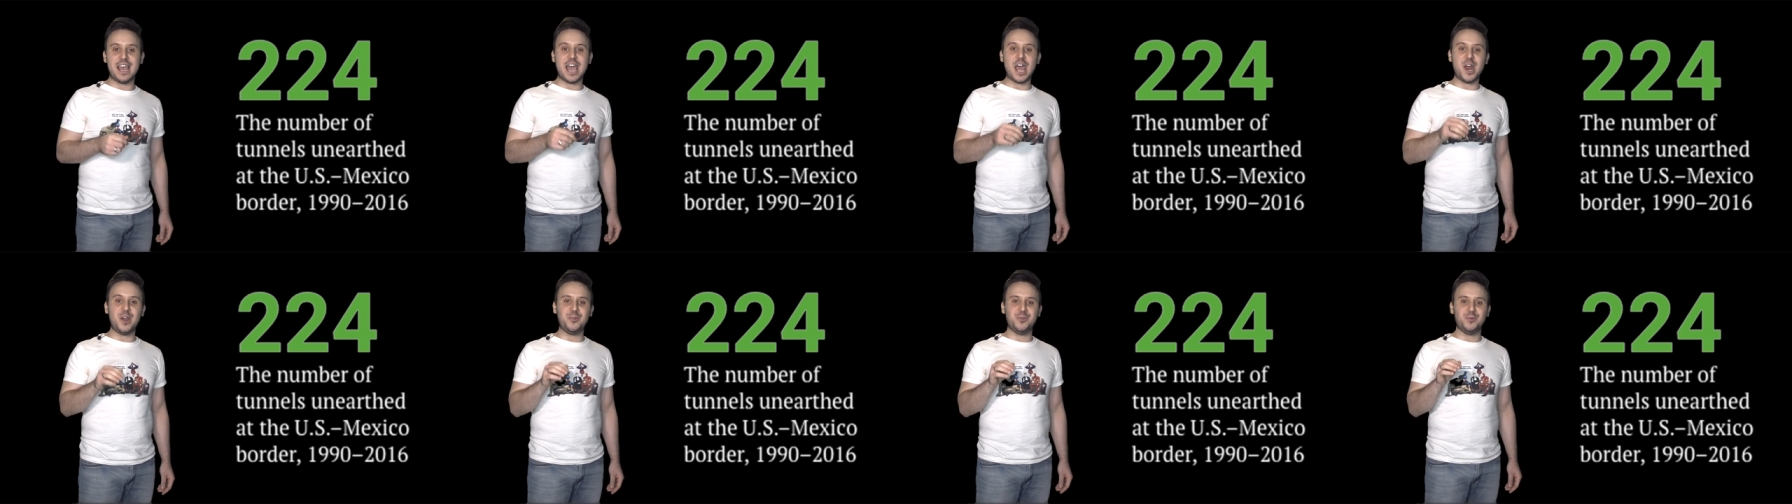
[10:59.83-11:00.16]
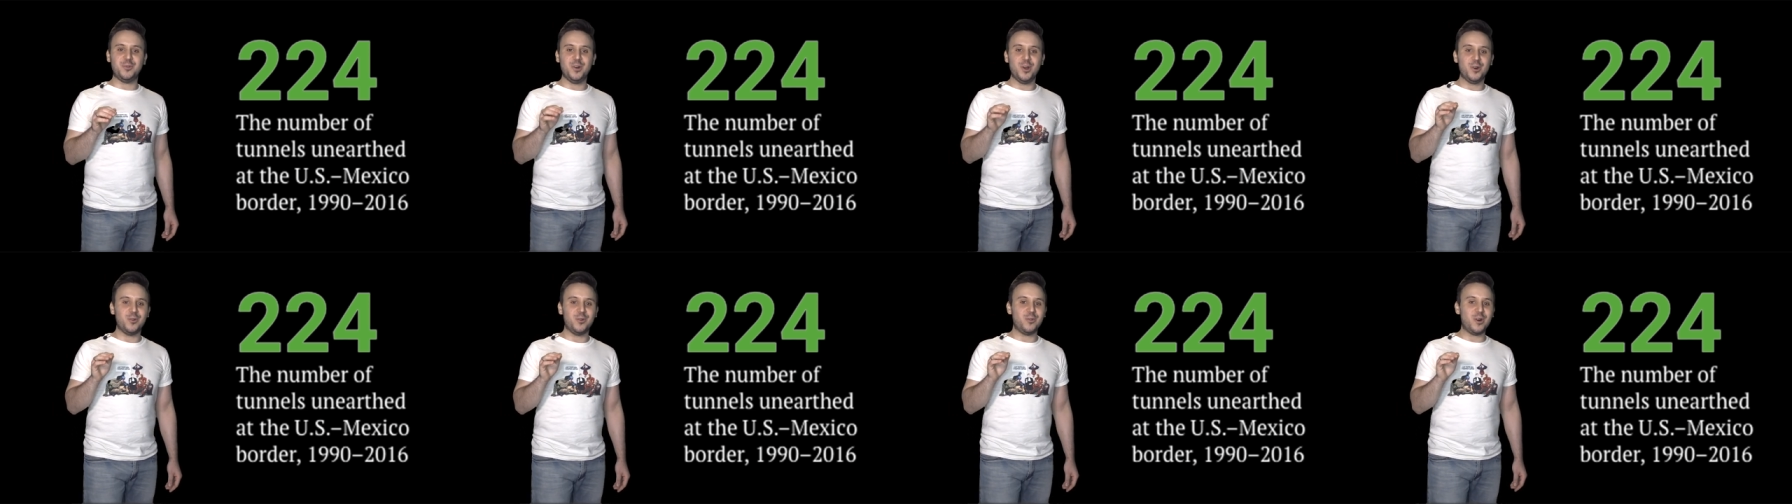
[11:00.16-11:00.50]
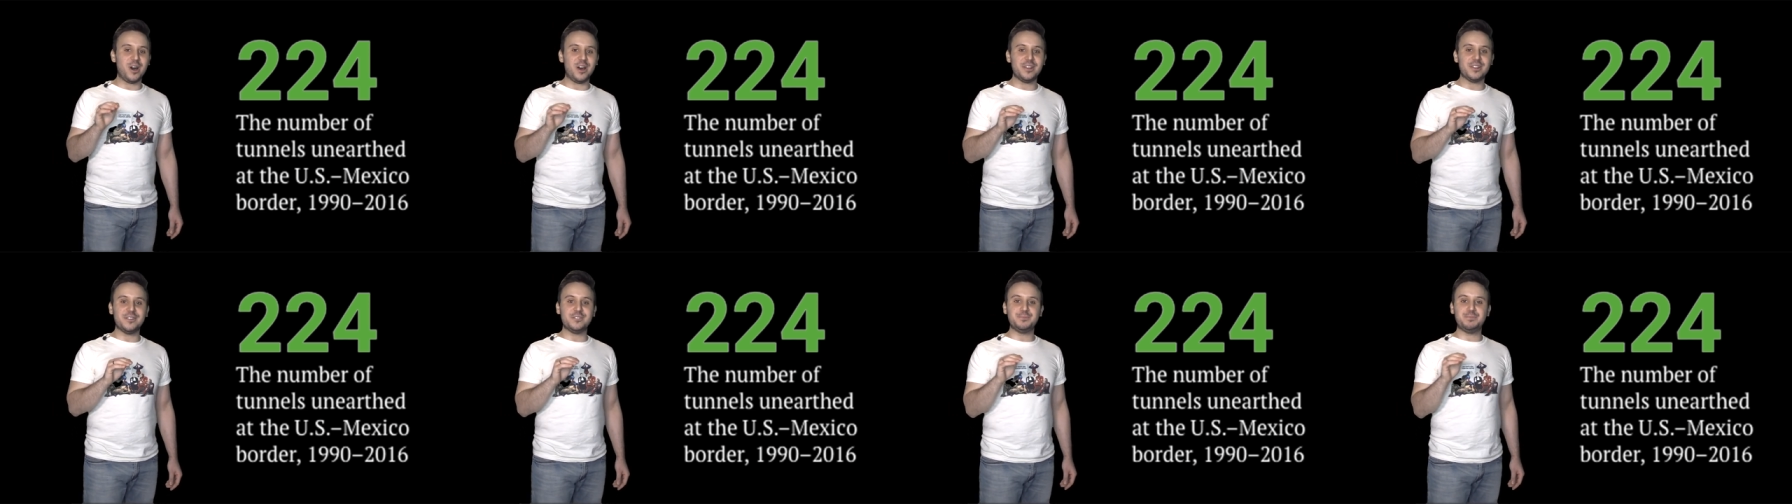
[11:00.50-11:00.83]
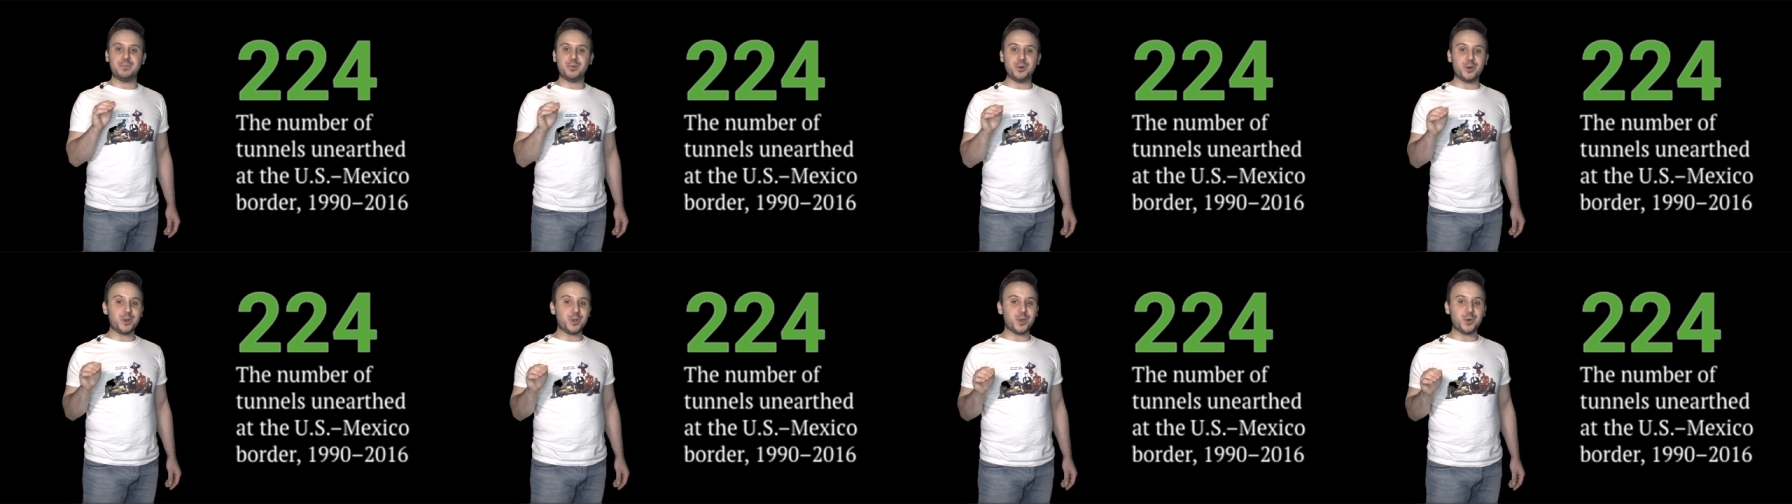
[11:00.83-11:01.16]
And while the
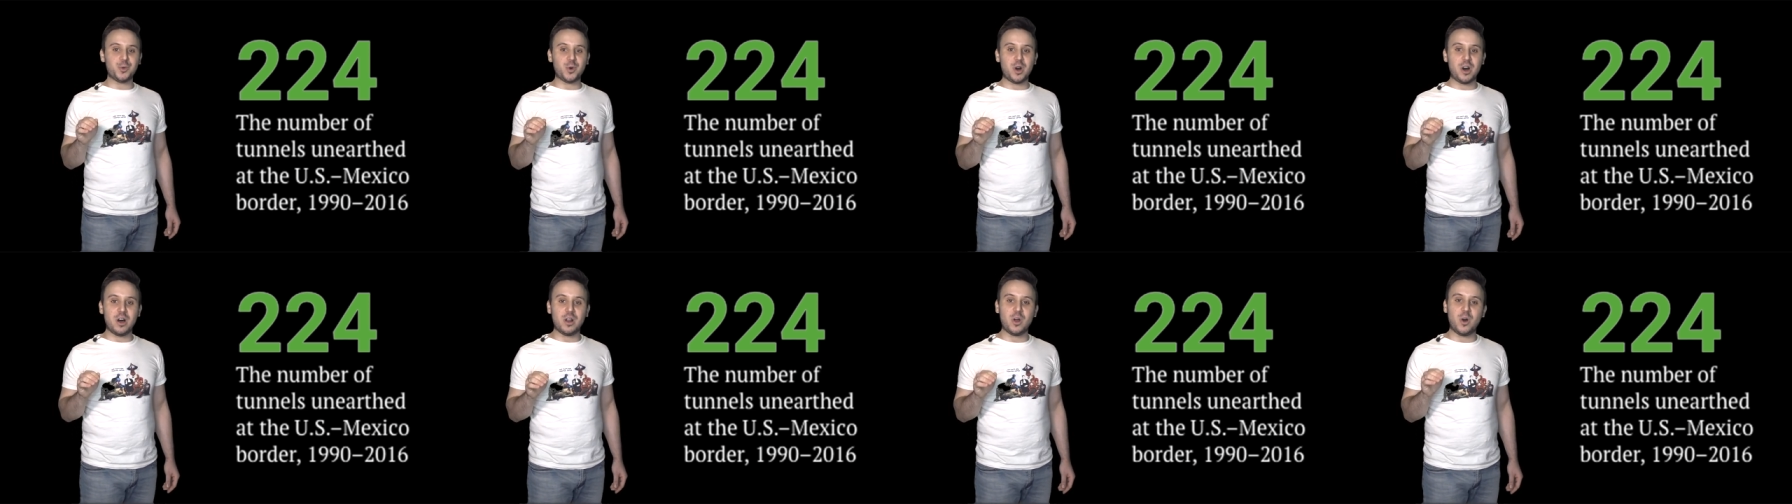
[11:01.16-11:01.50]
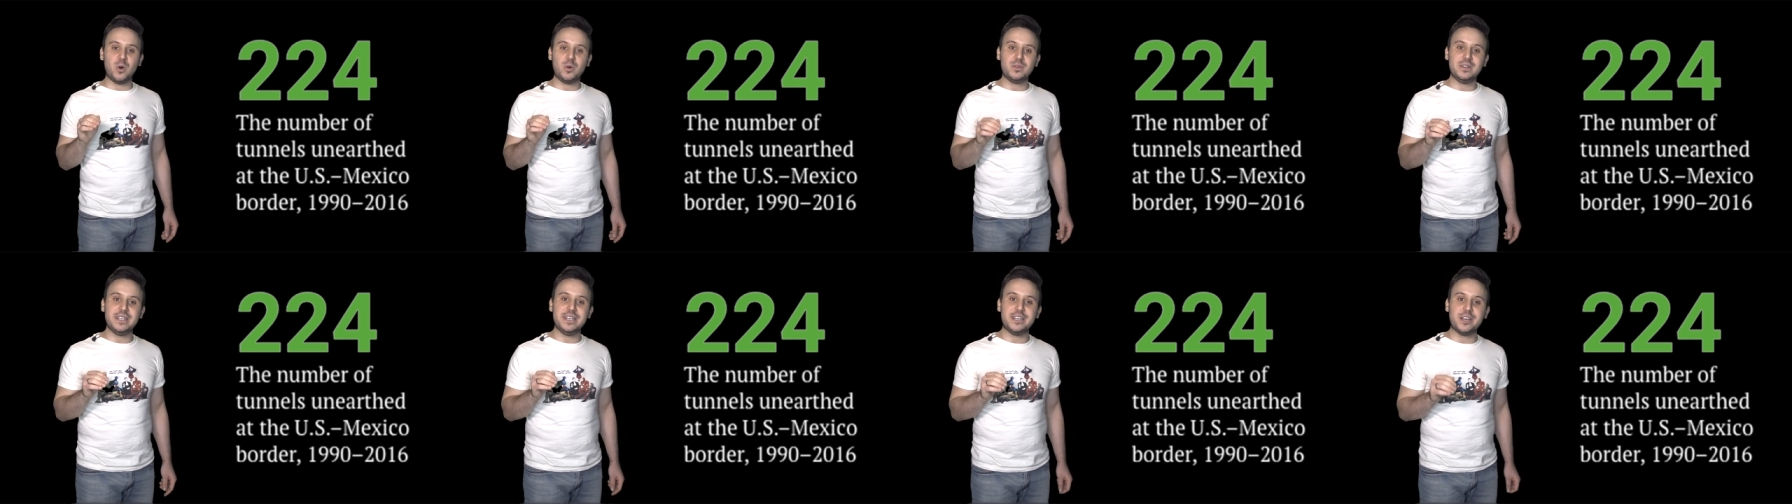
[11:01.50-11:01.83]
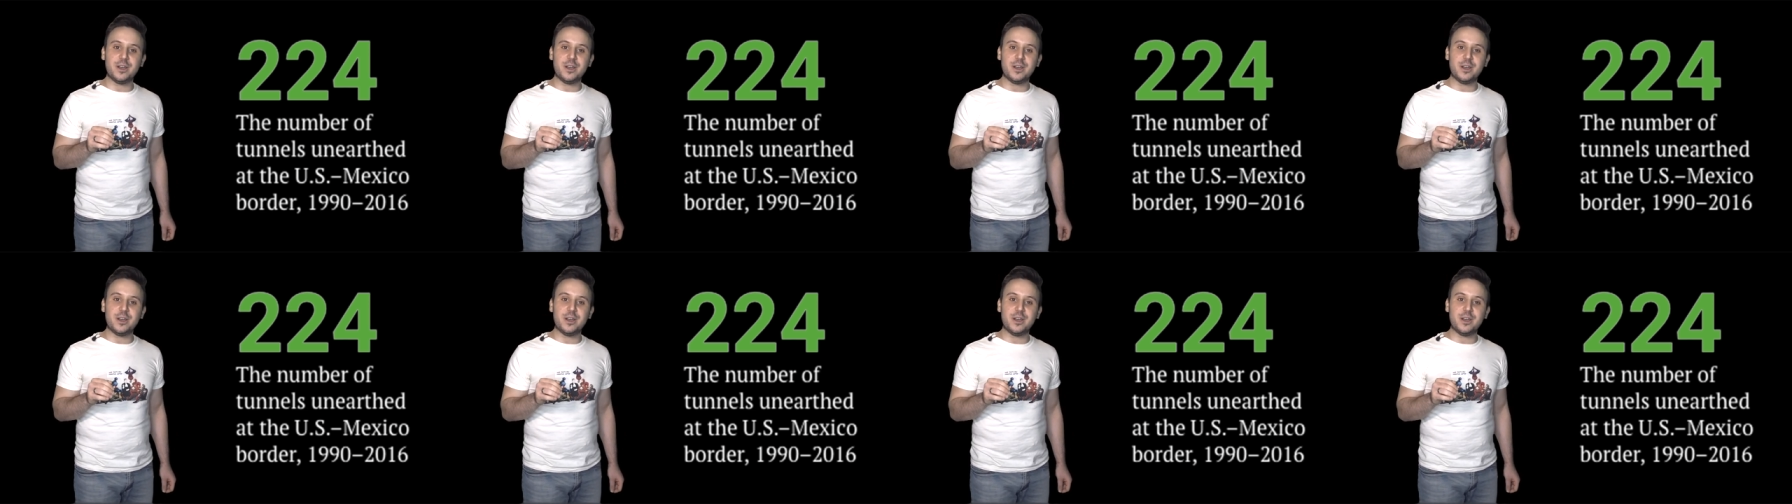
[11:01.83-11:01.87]
border wall only